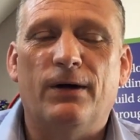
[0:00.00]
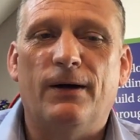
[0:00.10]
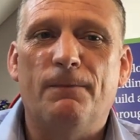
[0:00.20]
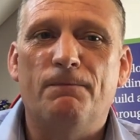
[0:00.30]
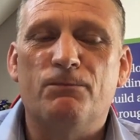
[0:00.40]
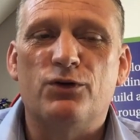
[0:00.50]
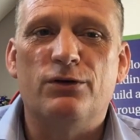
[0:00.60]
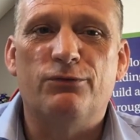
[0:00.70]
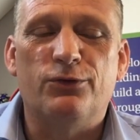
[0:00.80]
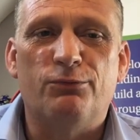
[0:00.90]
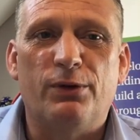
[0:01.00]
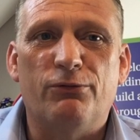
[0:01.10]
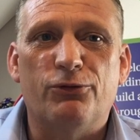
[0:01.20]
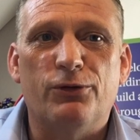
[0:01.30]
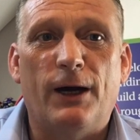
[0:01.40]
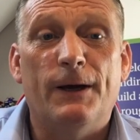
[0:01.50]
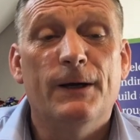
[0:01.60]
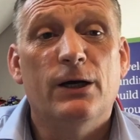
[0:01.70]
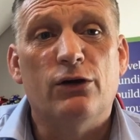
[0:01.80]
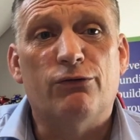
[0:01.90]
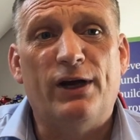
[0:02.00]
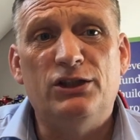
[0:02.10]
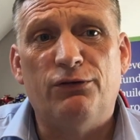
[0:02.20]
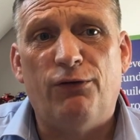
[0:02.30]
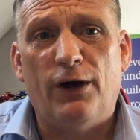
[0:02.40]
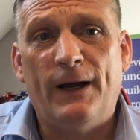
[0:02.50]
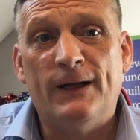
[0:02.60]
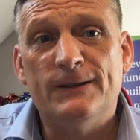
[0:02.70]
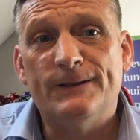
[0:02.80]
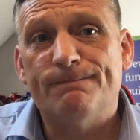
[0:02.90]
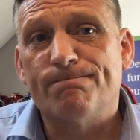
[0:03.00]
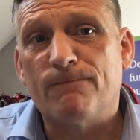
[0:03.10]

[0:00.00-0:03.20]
So you've been through that, you've raised your finance,